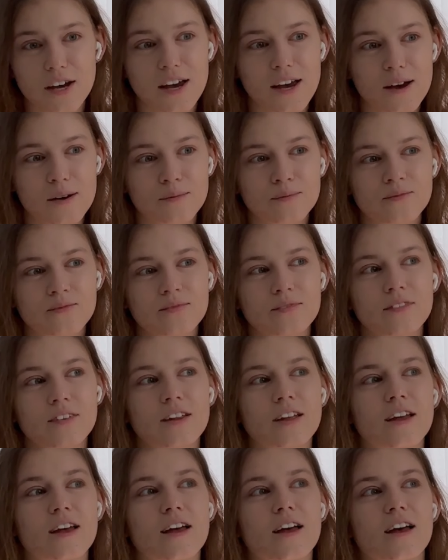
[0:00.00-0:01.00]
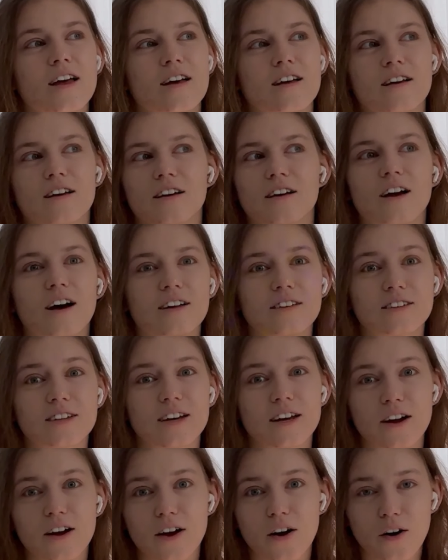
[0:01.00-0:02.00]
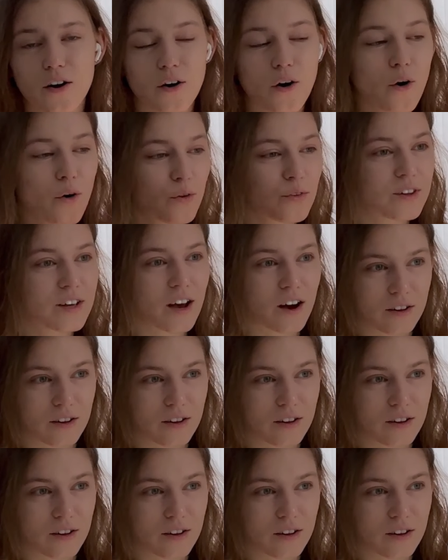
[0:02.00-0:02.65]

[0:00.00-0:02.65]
him, got all the